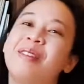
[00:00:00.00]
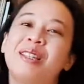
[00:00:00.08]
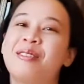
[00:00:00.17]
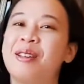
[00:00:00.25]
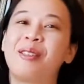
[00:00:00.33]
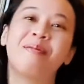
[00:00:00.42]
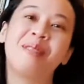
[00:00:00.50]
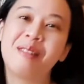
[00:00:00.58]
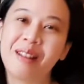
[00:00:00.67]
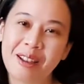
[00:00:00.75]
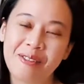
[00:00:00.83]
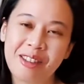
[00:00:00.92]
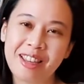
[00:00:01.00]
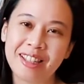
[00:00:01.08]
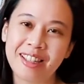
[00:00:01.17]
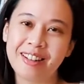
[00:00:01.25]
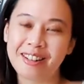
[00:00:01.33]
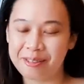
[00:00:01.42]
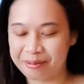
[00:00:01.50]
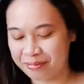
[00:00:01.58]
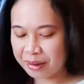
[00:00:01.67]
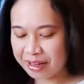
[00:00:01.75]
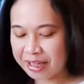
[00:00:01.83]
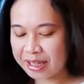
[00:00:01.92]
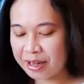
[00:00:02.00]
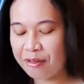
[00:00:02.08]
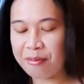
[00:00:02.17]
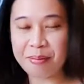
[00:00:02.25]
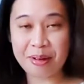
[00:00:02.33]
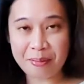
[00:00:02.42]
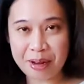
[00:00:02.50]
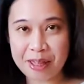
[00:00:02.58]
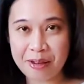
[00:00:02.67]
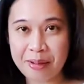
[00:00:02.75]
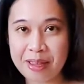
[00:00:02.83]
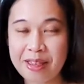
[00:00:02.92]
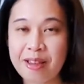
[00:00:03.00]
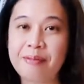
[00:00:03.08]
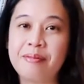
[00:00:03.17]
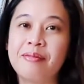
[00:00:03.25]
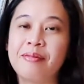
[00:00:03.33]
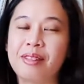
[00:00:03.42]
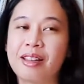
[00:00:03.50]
trying to make your life easier. Instead of bermacam-macam,